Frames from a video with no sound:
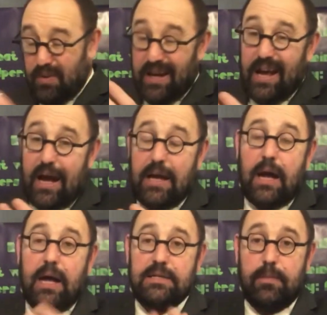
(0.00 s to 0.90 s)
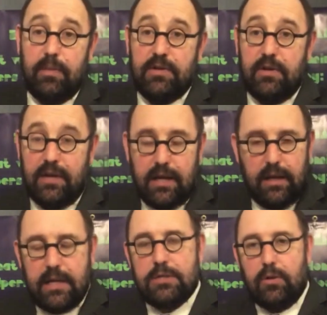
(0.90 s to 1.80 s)
Well, I, I submit to you, let,
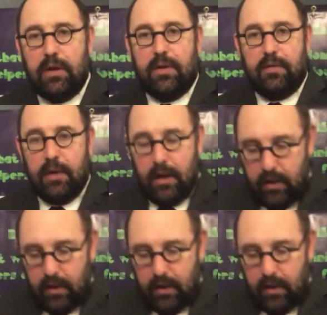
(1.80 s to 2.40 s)
let's look at